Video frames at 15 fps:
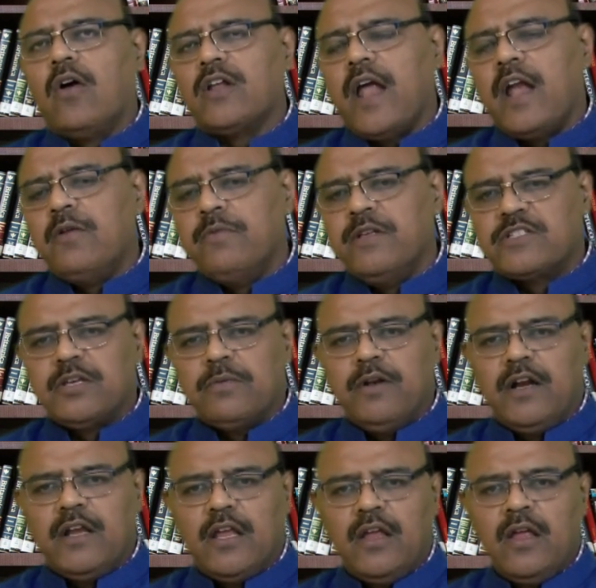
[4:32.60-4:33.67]

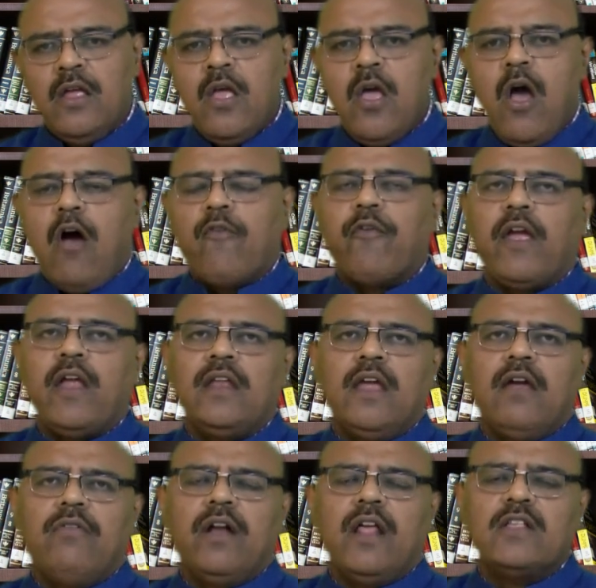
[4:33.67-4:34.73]
admissibility of any
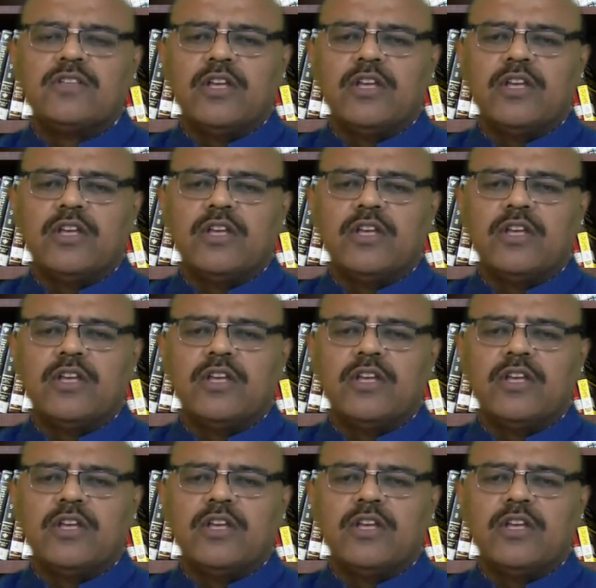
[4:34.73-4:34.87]
evidence